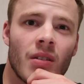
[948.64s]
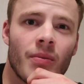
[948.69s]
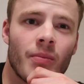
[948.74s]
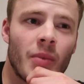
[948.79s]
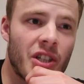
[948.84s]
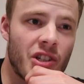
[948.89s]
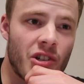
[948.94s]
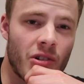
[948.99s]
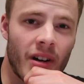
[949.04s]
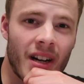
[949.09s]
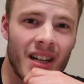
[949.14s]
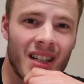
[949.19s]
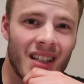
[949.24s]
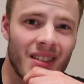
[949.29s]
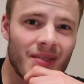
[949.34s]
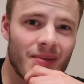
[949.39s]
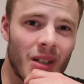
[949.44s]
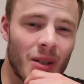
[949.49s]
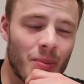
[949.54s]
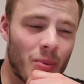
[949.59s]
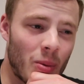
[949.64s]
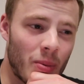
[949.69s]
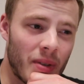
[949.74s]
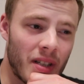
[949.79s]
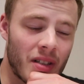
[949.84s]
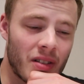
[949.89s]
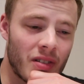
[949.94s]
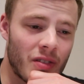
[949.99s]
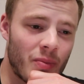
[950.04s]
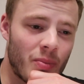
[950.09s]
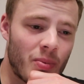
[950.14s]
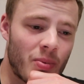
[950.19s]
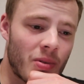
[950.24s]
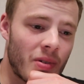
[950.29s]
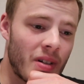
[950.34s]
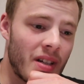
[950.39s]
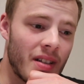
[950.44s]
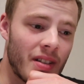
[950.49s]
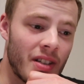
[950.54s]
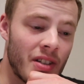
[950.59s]
my training. I probably could have
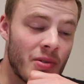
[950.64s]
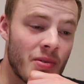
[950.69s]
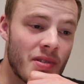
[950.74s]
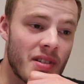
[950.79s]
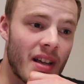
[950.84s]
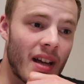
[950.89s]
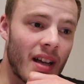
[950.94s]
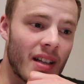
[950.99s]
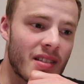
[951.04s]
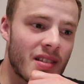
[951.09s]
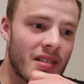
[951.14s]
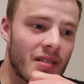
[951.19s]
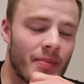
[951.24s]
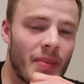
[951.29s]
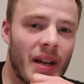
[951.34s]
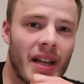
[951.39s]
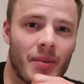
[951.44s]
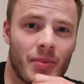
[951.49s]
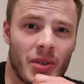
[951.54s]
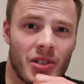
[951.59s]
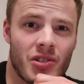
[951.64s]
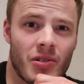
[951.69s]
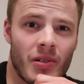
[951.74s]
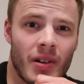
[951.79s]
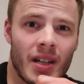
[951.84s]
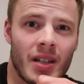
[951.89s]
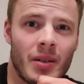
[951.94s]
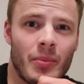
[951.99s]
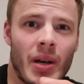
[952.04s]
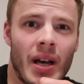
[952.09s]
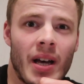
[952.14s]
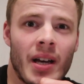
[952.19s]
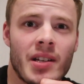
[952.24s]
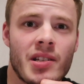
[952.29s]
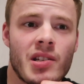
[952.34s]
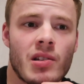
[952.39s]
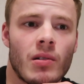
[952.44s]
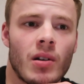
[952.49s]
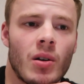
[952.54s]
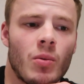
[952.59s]
used that to make my training better,
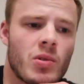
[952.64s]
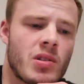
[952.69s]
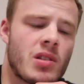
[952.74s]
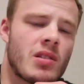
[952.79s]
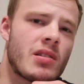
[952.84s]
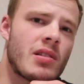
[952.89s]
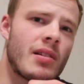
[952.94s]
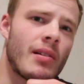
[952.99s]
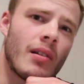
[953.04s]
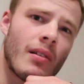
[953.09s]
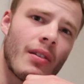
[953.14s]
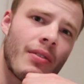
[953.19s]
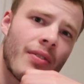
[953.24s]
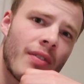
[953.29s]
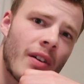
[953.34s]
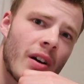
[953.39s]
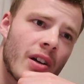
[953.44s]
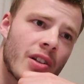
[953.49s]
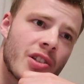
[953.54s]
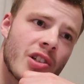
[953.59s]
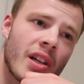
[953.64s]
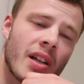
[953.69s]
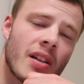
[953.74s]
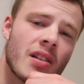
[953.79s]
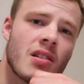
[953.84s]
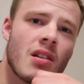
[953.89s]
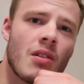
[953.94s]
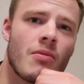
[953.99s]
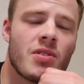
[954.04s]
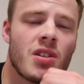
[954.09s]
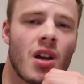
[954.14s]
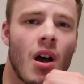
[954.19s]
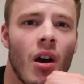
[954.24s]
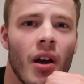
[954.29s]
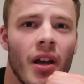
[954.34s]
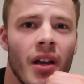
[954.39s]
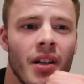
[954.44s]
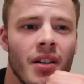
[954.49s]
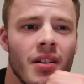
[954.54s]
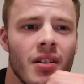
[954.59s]
so I wasn't so lethargic, so
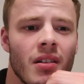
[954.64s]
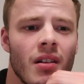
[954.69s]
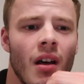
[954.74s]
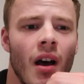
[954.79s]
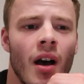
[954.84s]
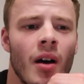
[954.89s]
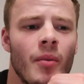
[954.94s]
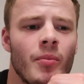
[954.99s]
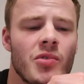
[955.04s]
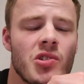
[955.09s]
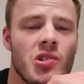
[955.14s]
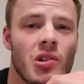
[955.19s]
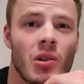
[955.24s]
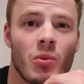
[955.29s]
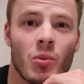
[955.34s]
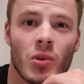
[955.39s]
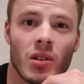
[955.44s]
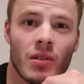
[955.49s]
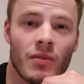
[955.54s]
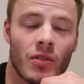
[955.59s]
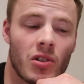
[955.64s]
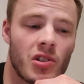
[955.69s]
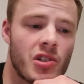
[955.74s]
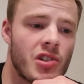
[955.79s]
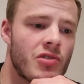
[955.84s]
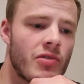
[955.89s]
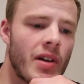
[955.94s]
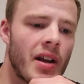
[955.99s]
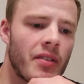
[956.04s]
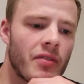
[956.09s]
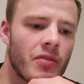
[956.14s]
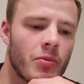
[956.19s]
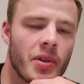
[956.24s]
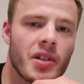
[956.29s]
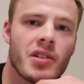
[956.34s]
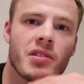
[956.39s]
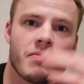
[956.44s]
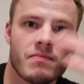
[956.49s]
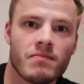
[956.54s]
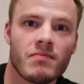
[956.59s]
tired, so I wouldn't have lost strength,
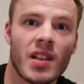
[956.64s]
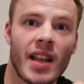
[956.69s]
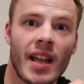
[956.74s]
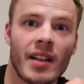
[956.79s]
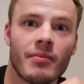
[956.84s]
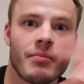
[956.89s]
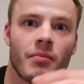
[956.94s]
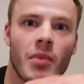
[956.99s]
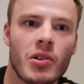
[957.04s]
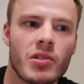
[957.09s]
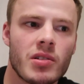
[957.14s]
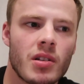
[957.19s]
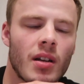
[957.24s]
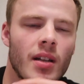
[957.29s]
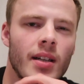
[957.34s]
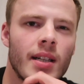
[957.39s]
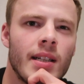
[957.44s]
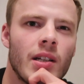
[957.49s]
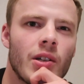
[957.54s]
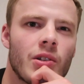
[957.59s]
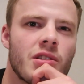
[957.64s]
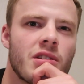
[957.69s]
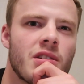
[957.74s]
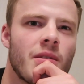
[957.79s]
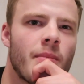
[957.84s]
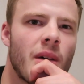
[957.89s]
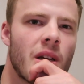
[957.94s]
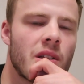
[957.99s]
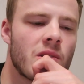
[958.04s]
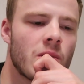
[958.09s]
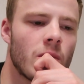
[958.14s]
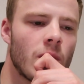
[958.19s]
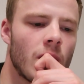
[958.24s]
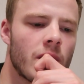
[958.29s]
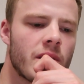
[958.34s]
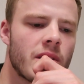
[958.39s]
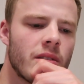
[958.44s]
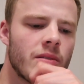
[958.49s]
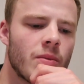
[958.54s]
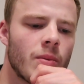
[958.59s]
which then most likely lost to muscle
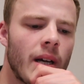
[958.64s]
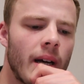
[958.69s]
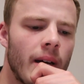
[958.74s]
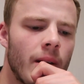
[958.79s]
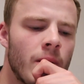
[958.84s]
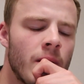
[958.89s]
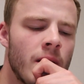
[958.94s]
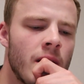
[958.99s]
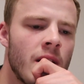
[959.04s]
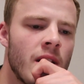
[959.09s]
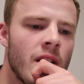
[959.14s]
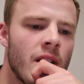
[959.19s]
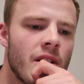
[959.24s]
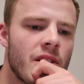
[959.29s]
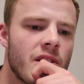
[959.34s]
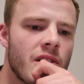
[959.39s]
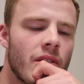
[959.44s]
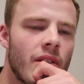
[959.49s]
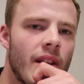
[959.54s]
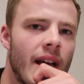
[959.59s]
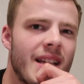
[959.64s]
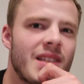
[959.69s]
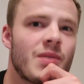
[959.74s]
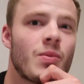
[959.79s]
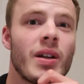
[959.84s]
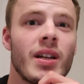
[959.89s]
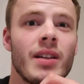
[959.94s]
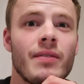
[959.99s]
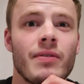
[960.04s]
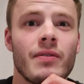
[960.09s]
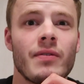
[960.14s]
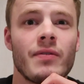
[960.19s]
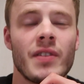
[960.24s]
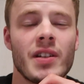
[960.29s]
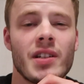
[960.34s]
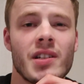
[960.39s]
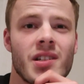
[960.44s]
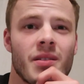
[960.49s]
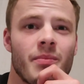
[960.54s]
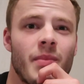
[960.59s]
loss as well. So that's when if it
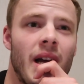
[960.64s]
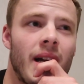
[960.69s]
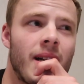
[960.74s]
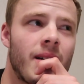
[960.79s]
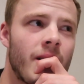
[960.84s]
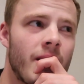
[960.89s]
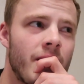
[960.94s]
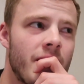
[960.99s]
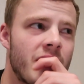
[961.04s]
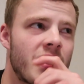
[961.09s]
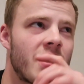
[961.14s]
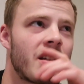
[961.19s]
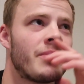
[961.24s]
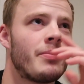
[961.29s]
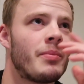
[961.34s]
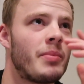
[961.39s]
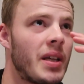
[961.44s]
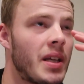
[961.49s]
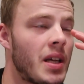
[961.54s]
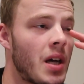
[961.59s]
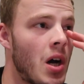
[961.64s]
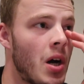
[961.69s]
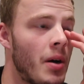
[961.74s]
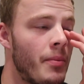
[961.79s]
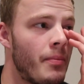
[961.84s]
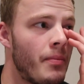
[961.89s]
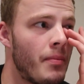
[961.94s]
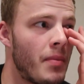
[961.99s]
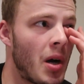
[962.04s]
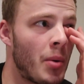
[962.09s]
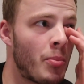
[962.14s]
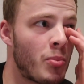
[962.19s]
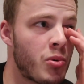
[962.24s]
fits your macros can become a